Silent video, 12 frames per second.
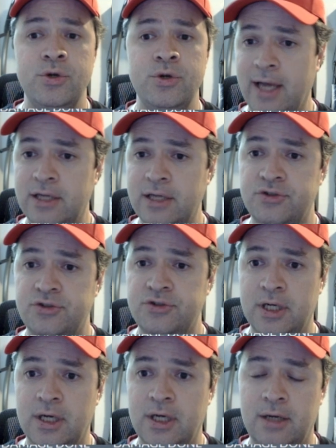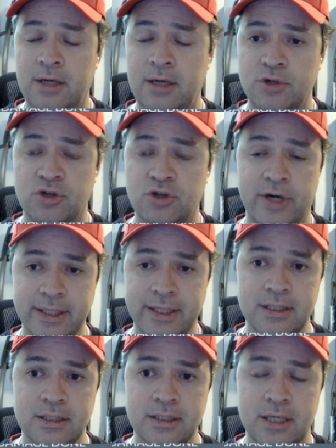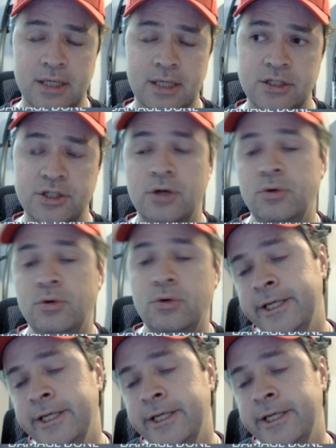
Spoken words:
extra credits and such. So